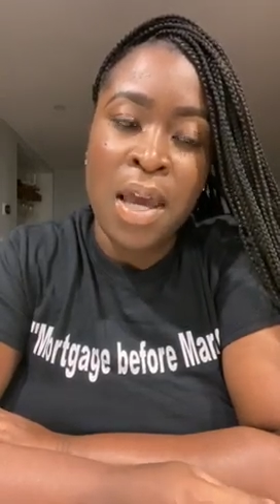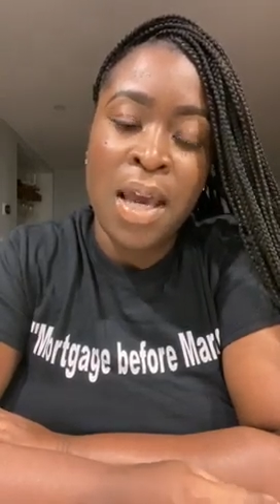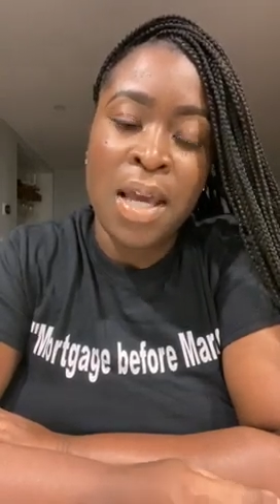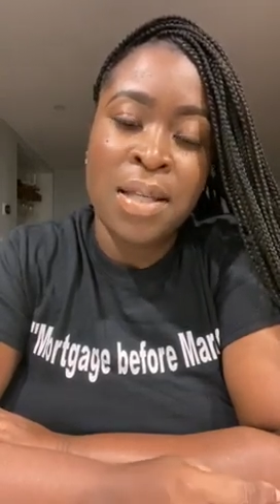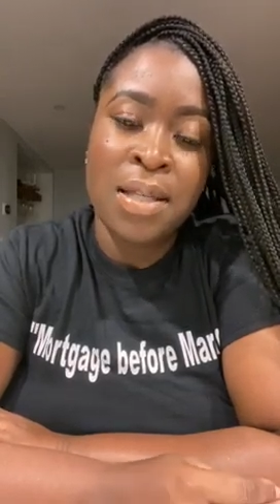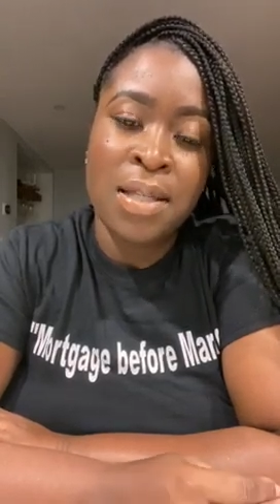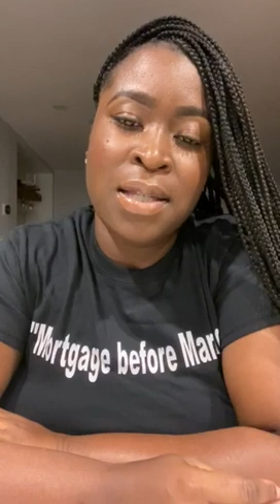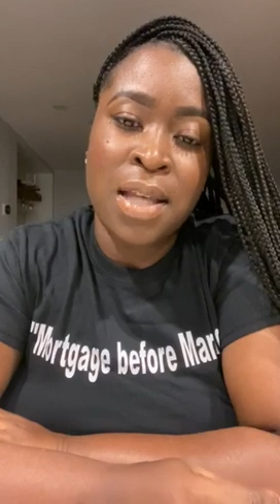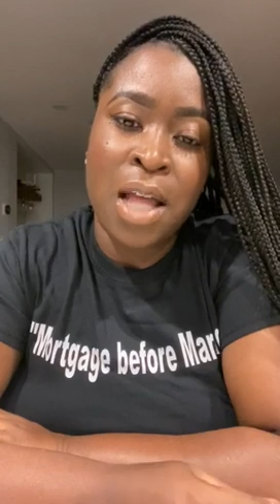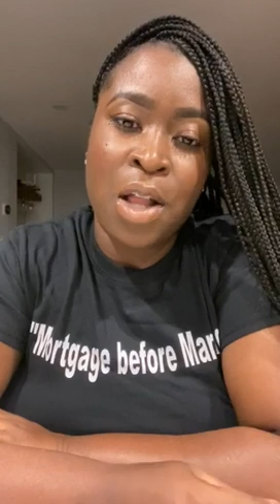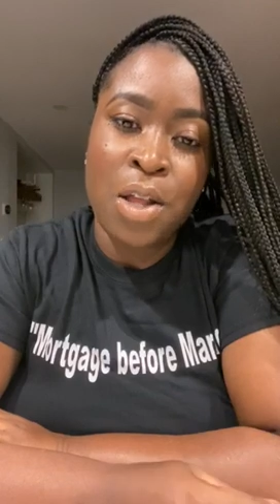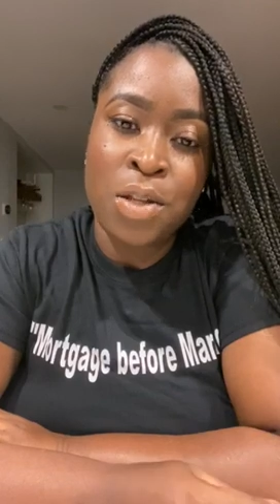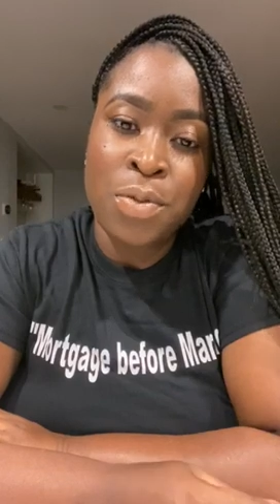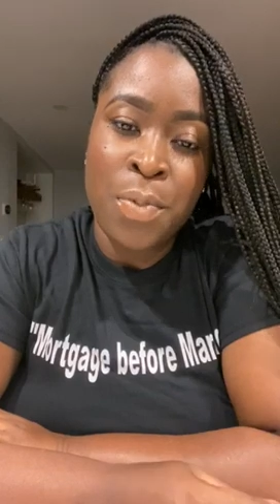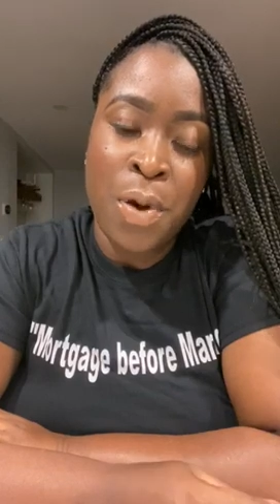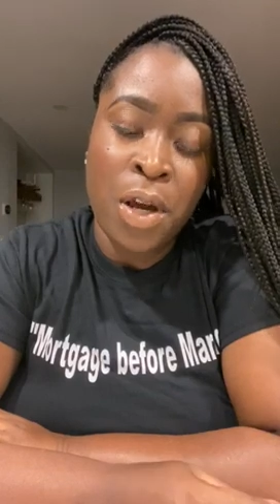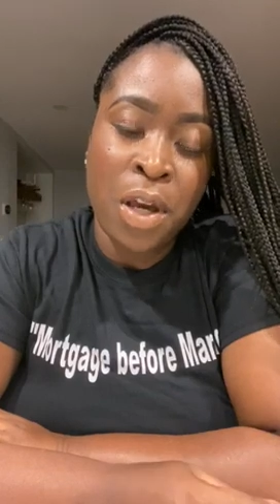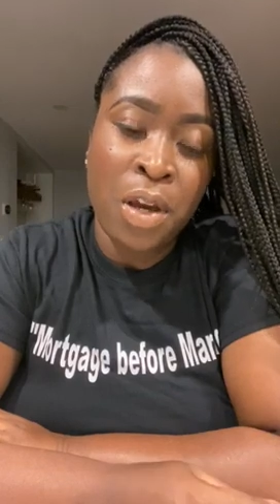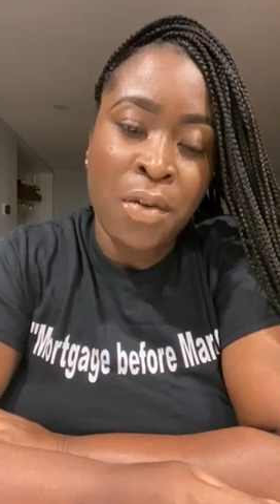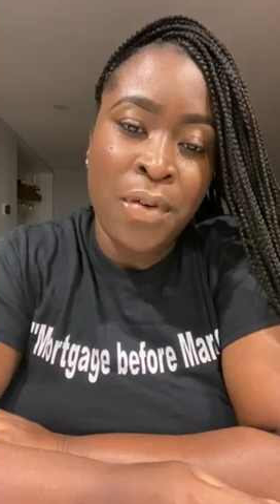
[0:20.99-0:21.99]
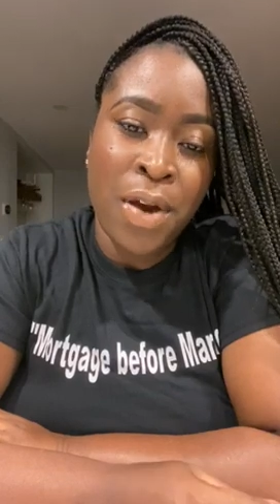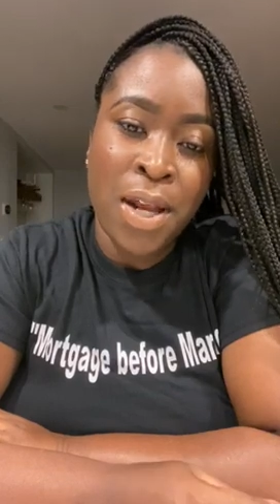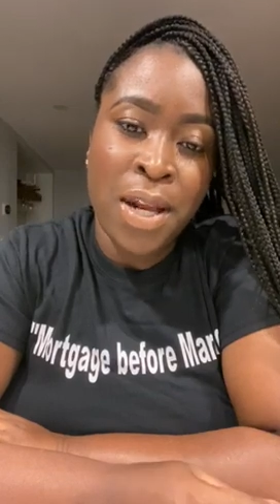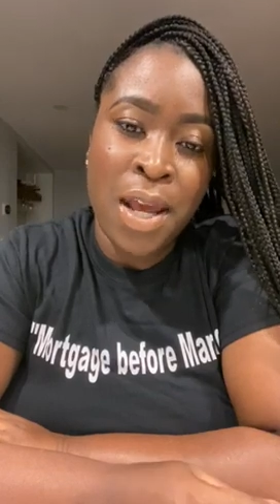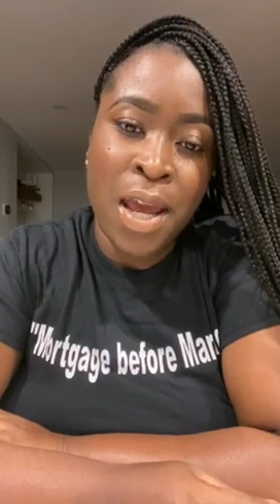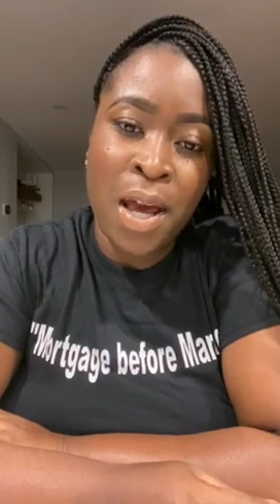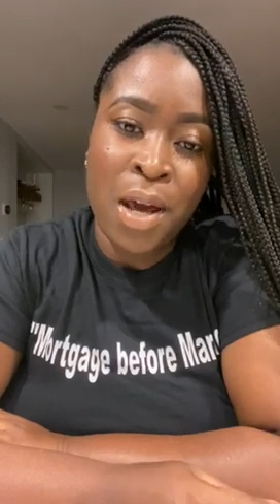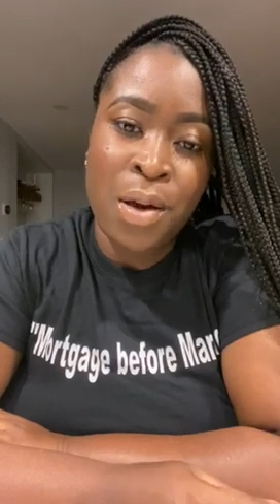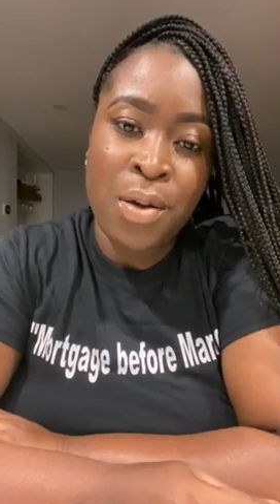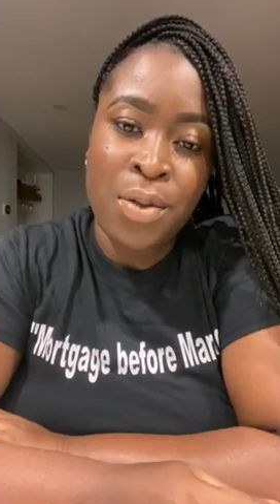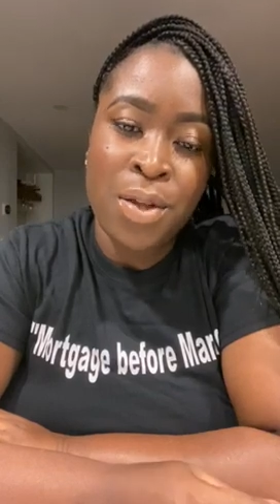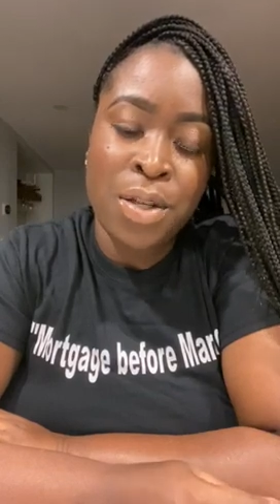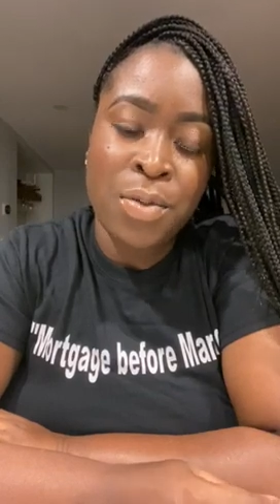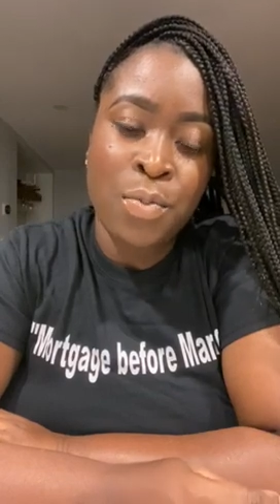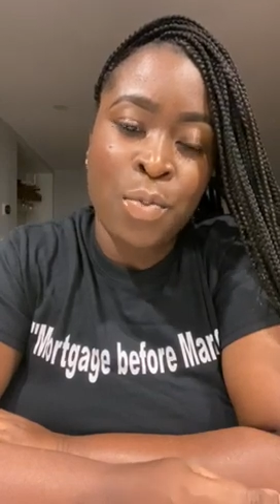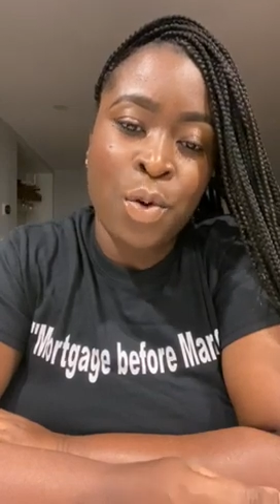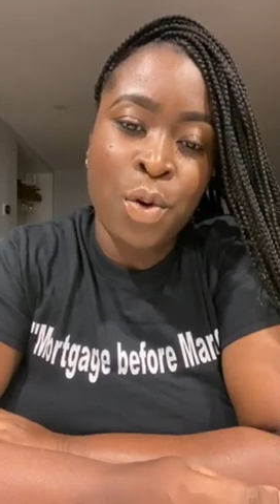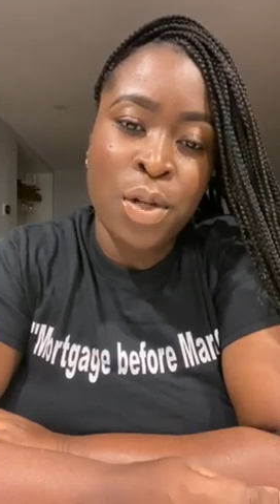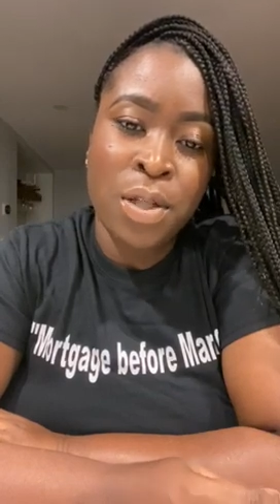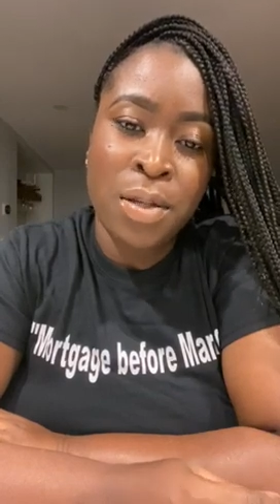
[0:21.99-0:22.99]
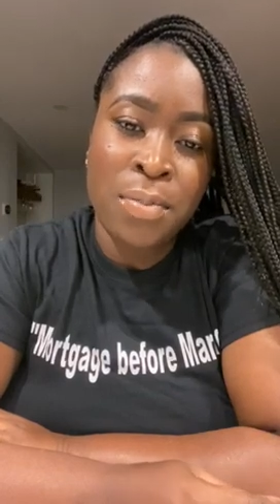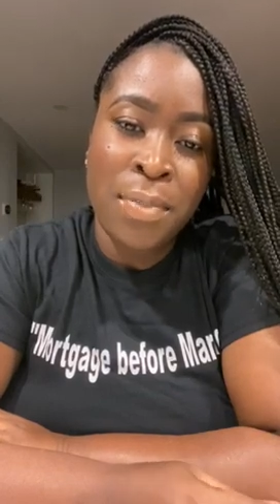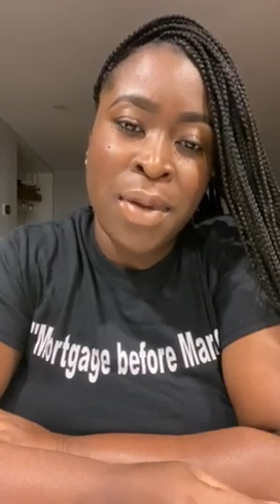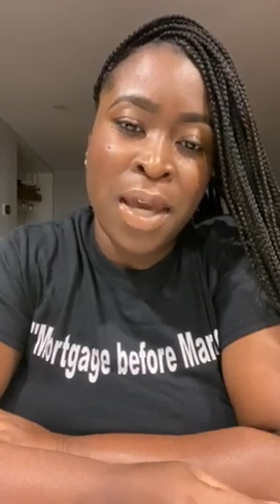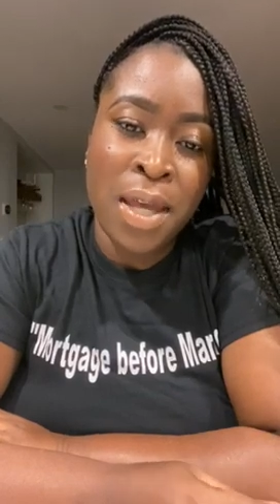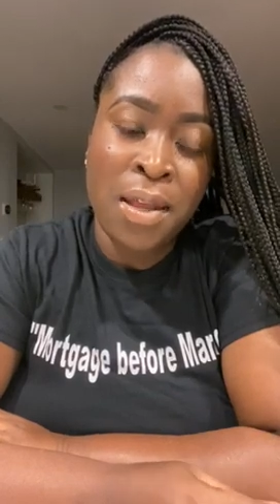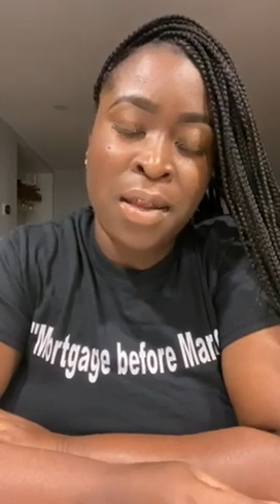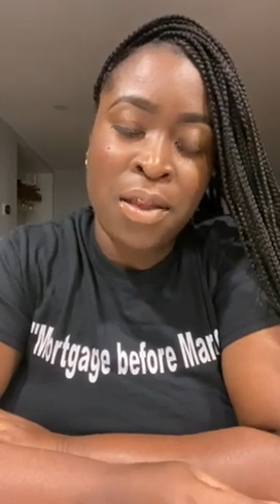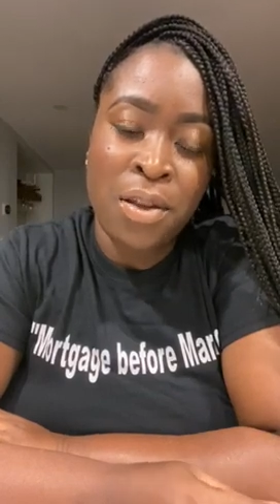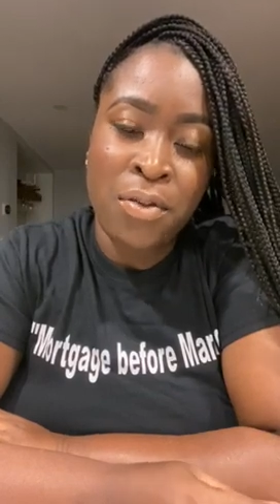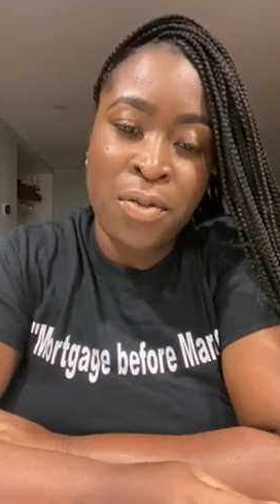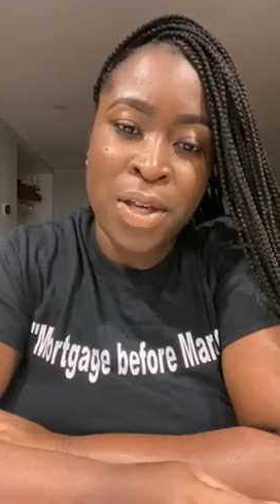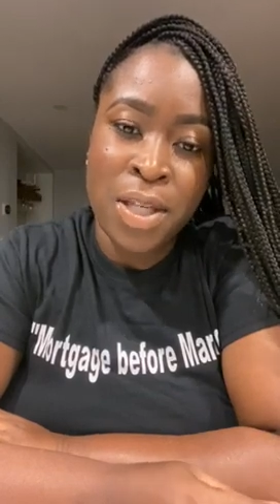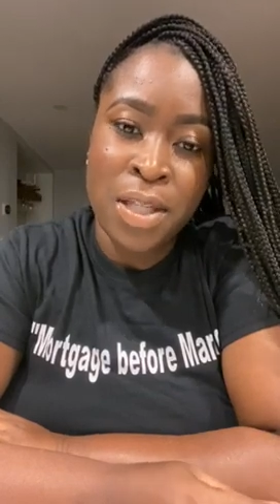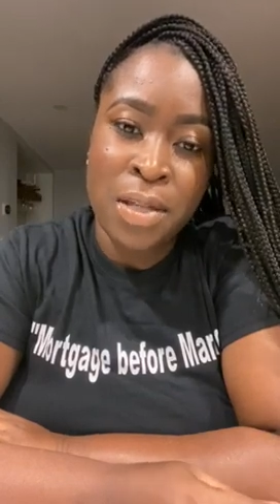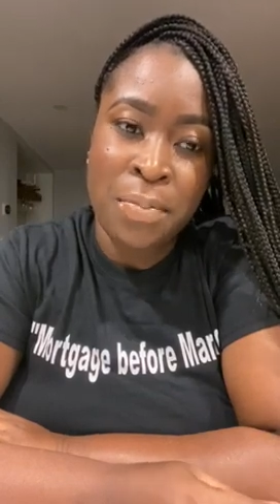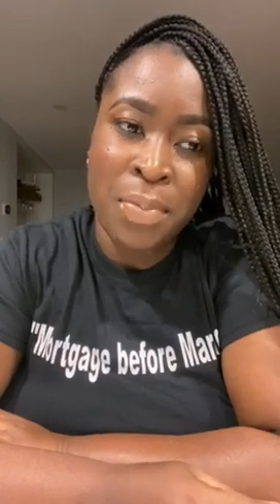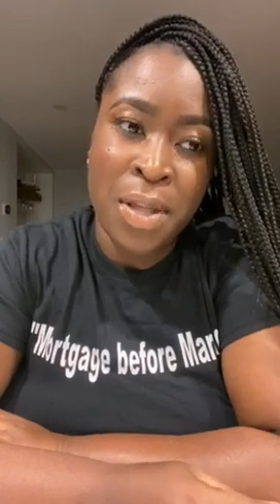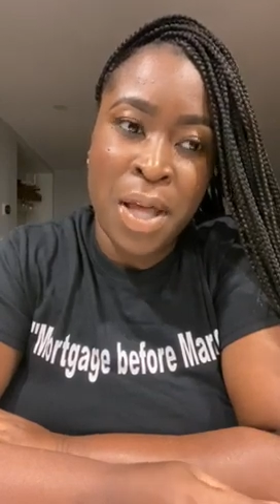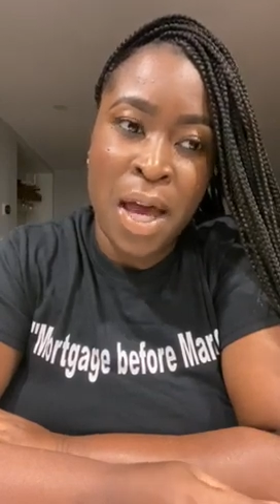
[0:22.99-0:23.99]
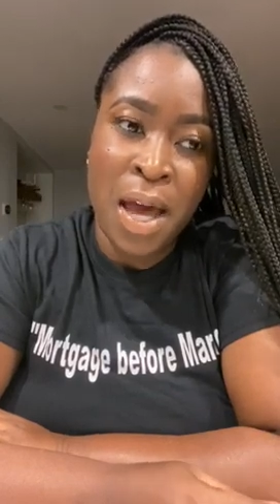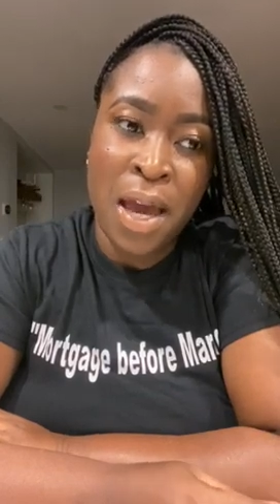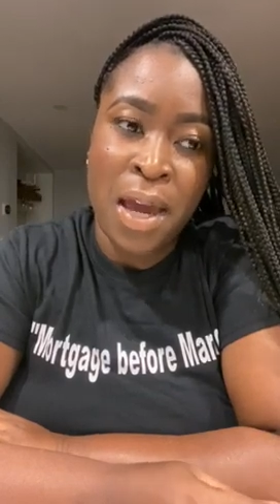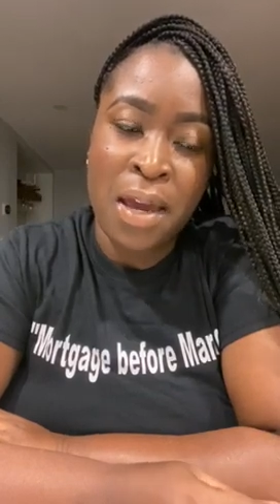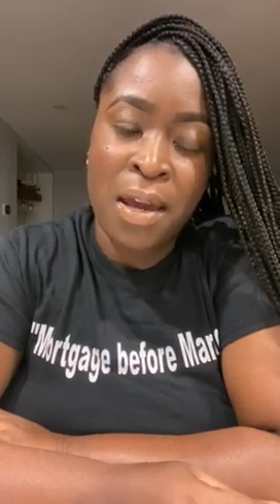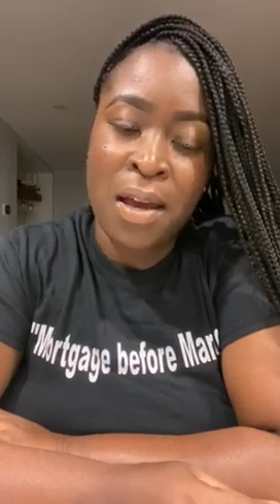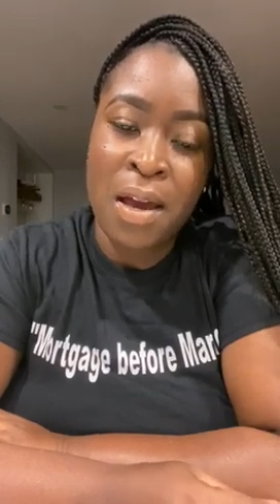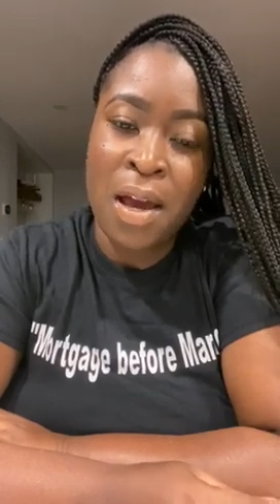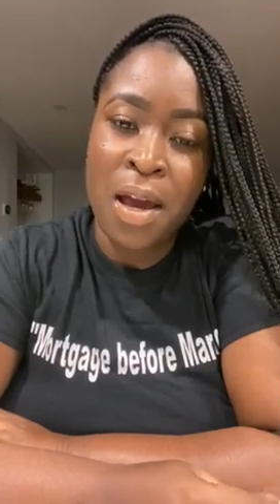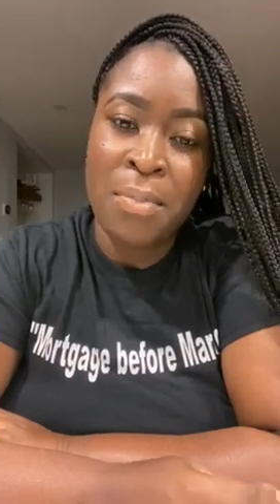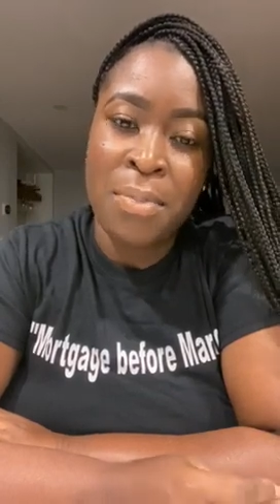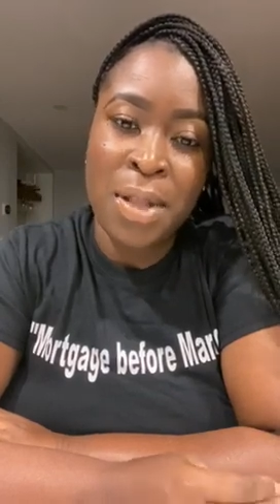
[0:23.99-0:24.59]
It's a seller's market right now. There's more demand than there is supply.